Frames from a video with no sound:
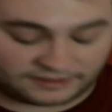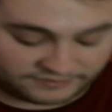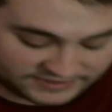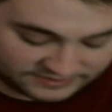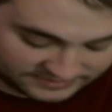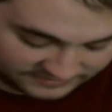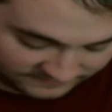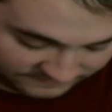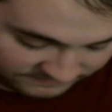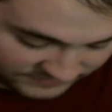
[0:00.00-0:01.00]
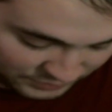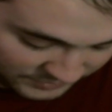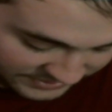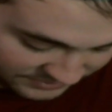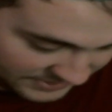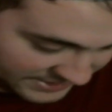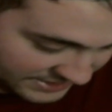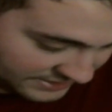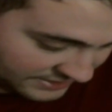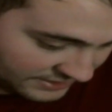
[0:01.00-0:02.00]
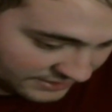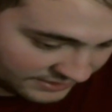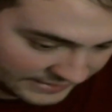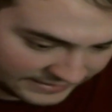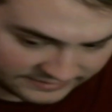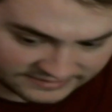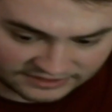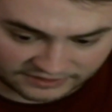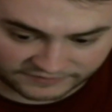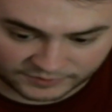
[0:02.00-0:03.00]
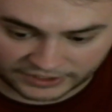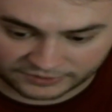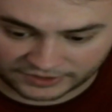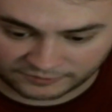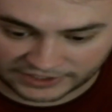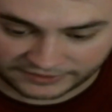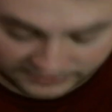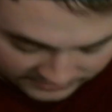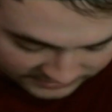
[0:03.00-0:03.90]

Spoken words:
I was using in 2020 and the start of 2021.